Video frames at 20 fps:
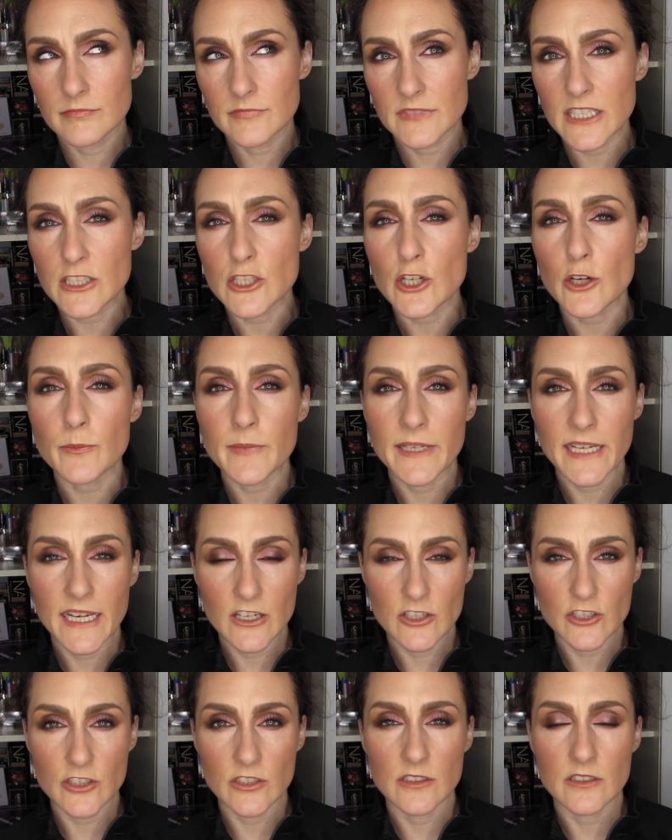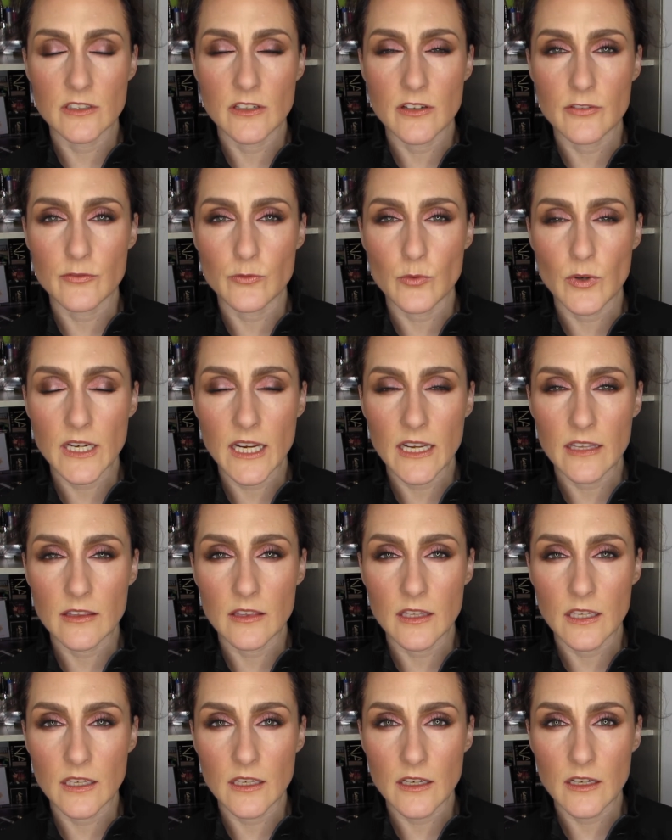determination of what I
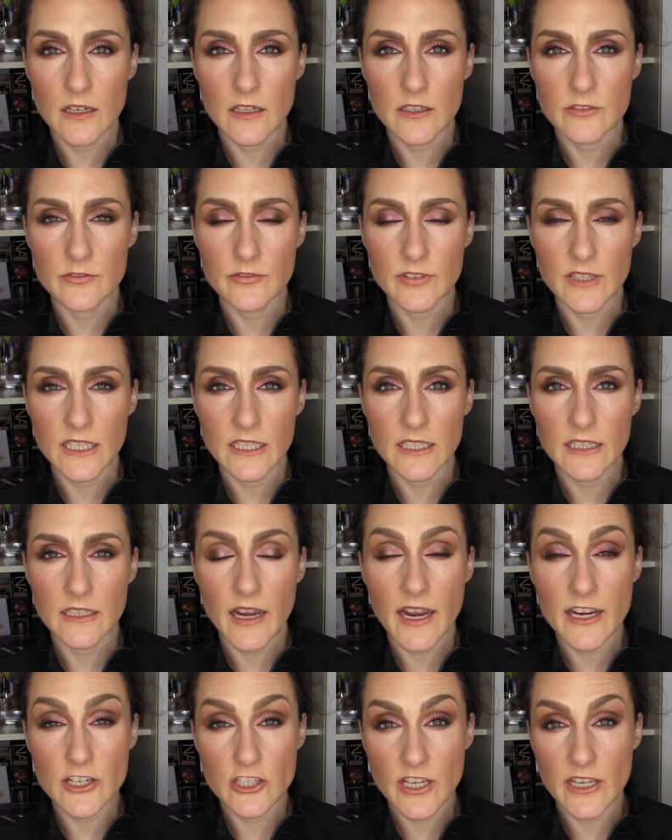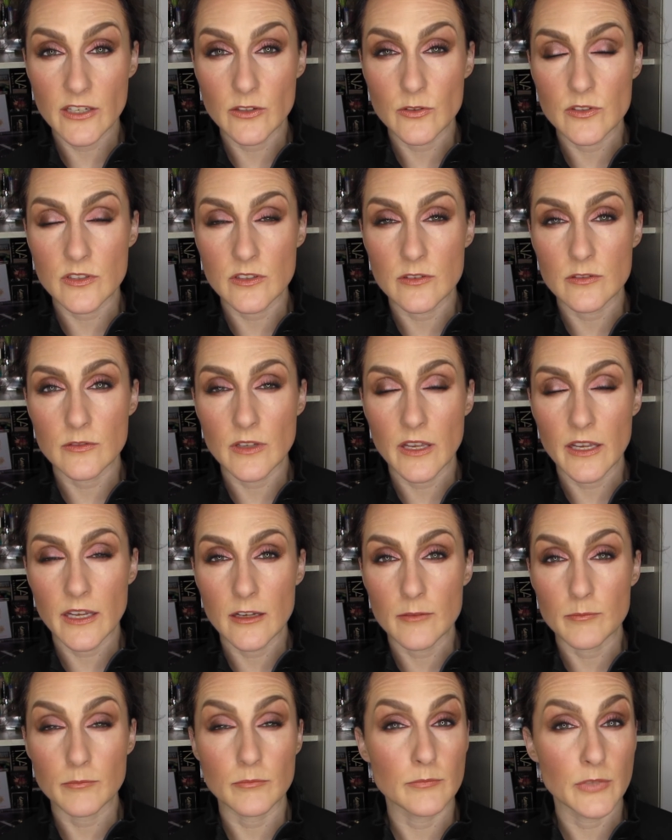think of the eyeshadows,
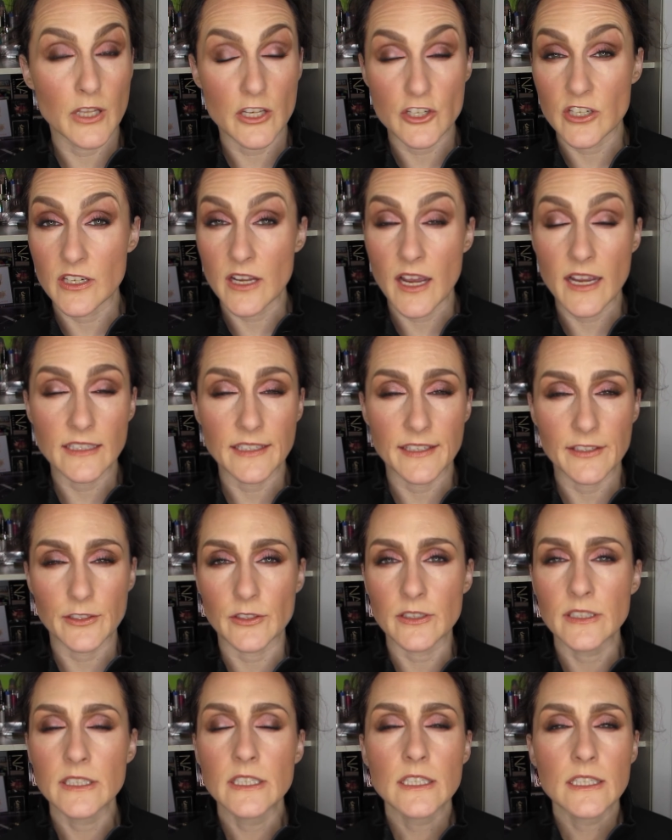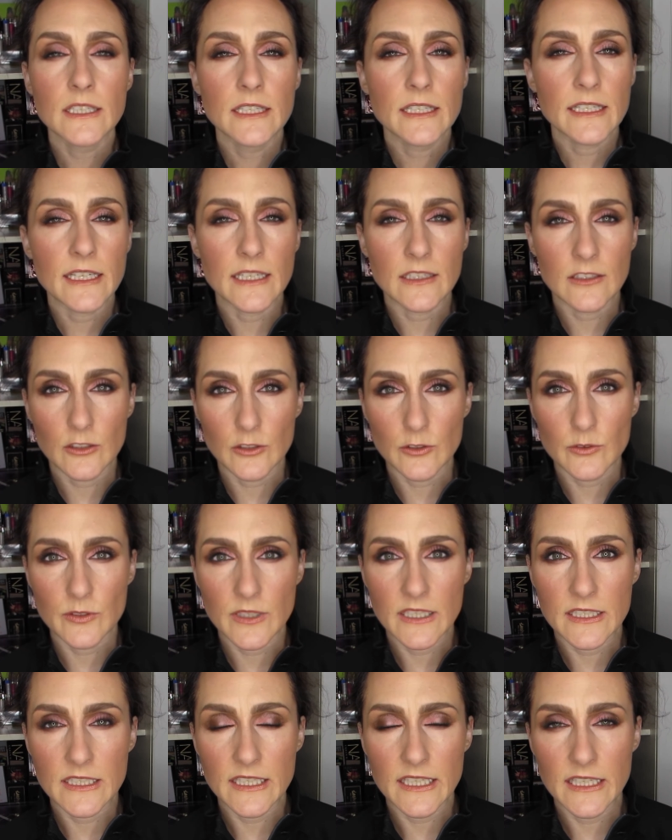blush and highlighter
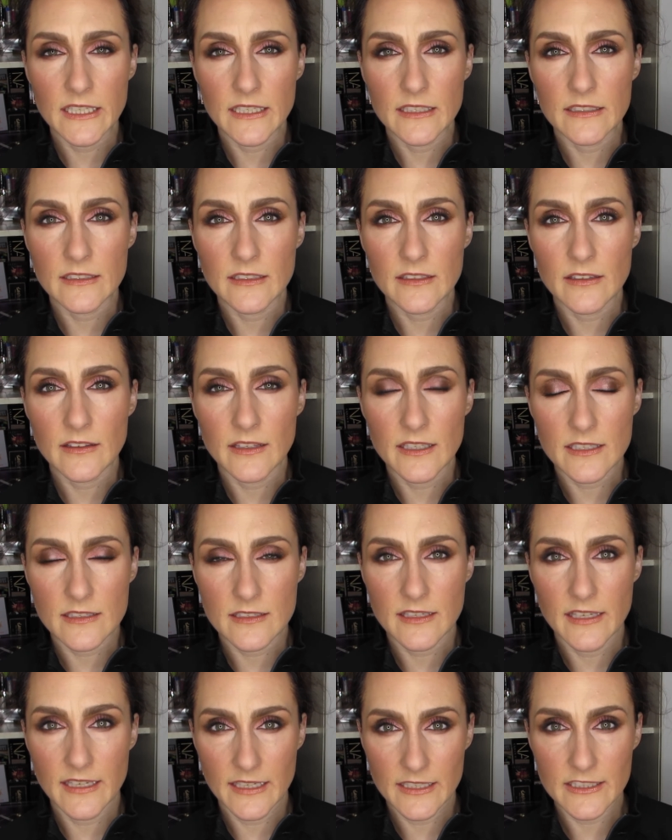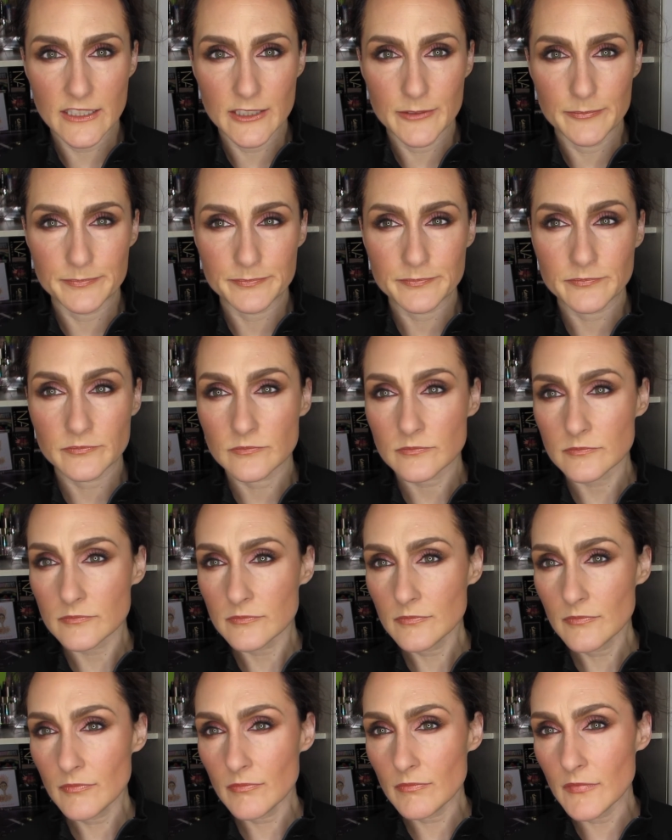included in this kit.
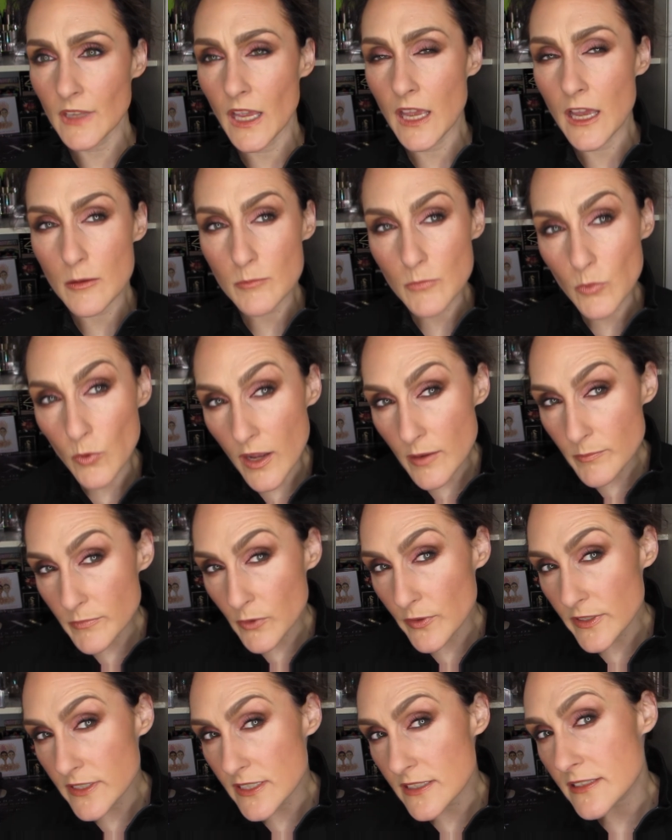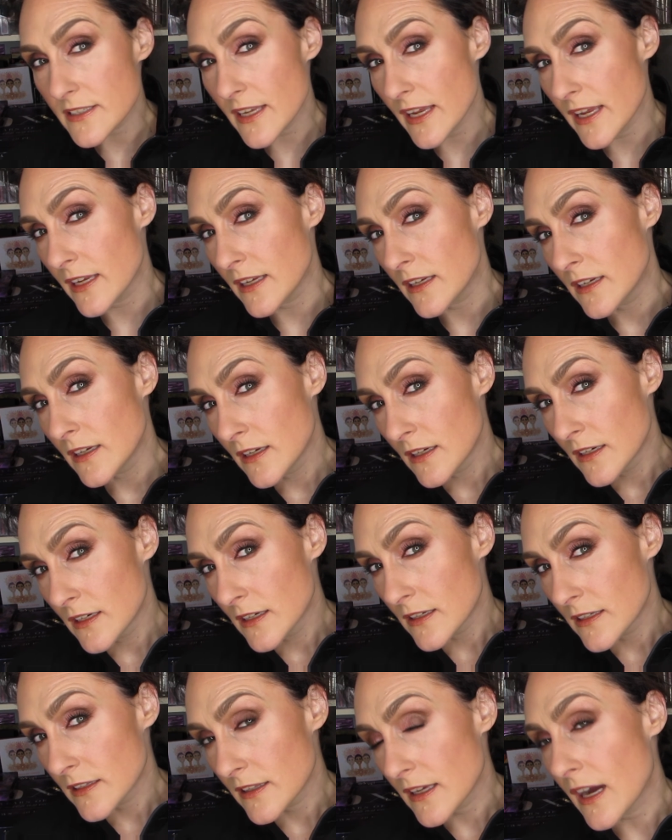I'm going to say
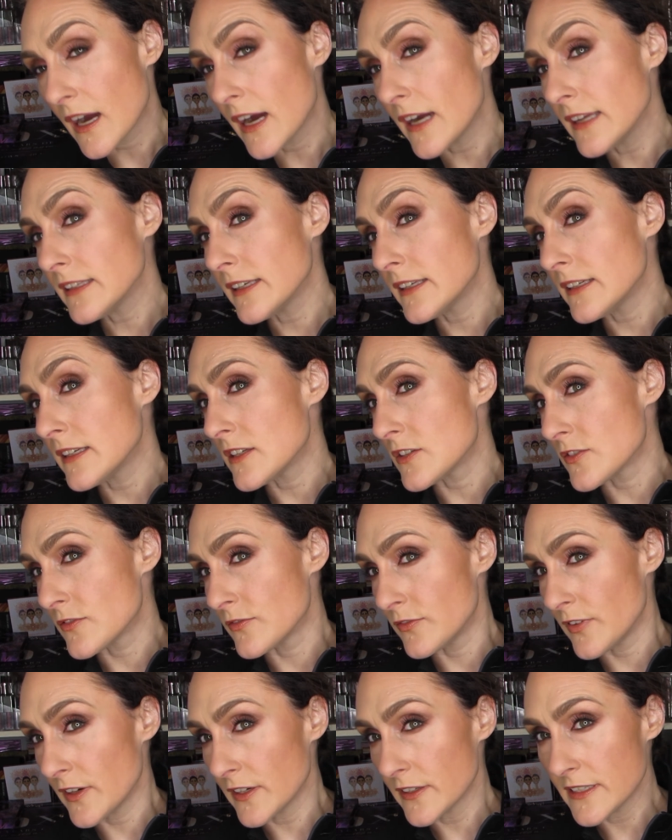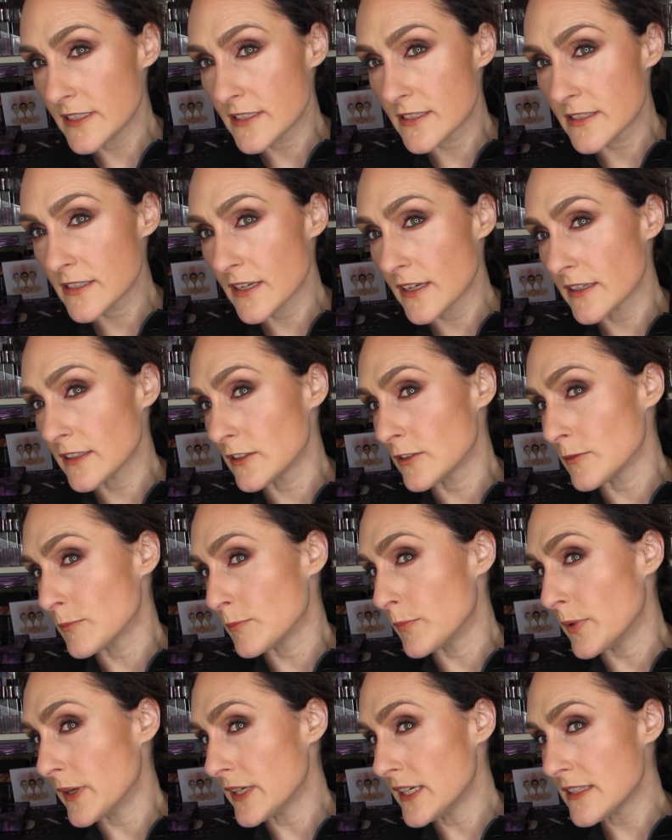the highlight is very subtle,
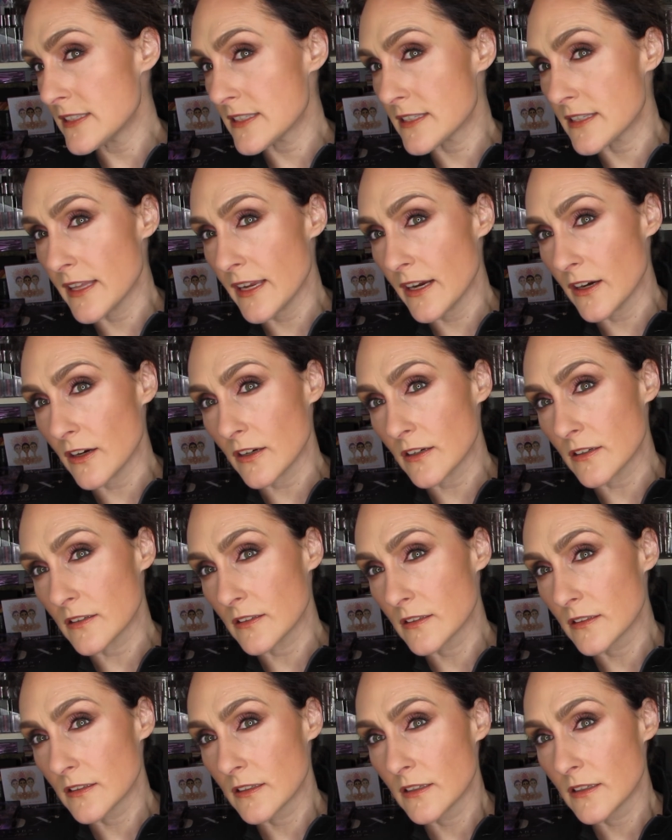but it's there.